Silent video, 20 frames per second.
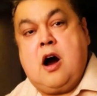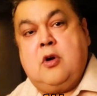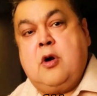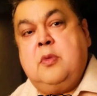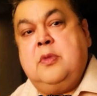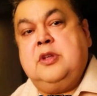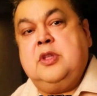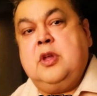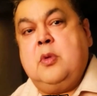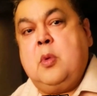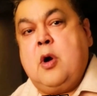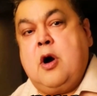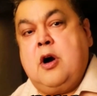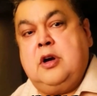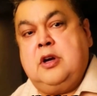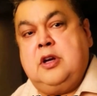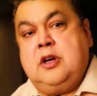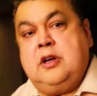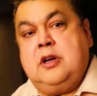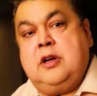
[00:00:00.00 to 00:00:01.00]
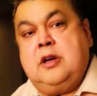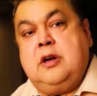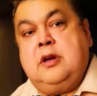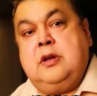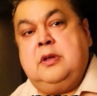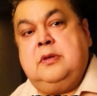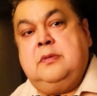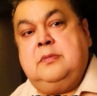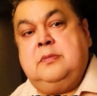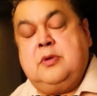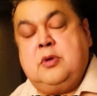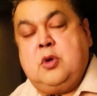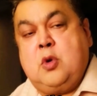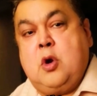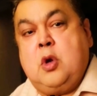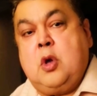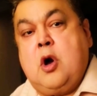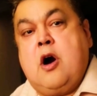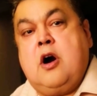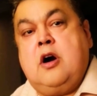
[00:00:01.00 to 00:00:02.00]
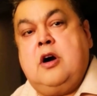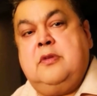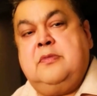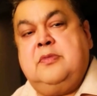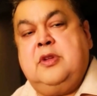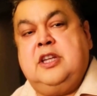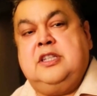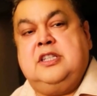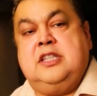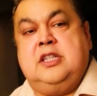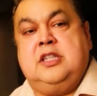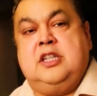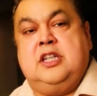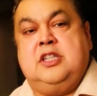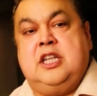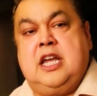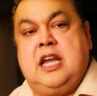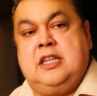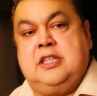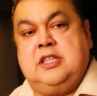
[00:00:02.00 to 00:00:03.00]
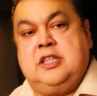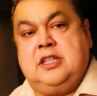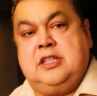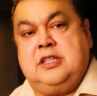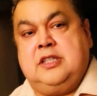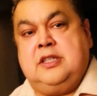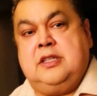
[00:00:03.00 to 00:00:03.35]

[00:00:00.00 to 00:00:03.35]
over the world no longer face such a challenges.